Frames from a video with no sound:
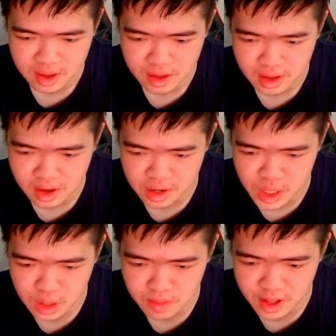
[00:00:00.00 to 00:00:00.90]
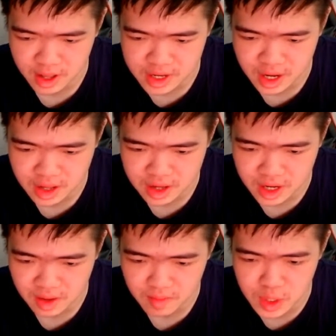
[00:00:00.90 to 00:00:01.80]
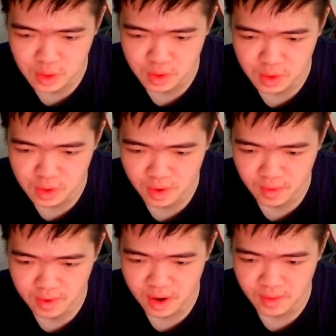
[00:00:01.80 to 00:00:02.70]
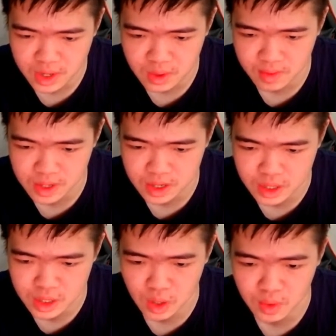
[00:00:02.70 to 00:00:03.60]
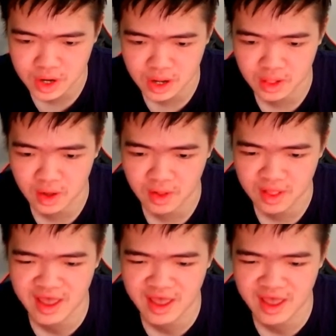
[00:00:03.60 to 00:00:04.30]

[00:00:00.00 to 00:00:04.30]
Yeah, sure, but like saying the same joke over and over in every stream is just joking, lol.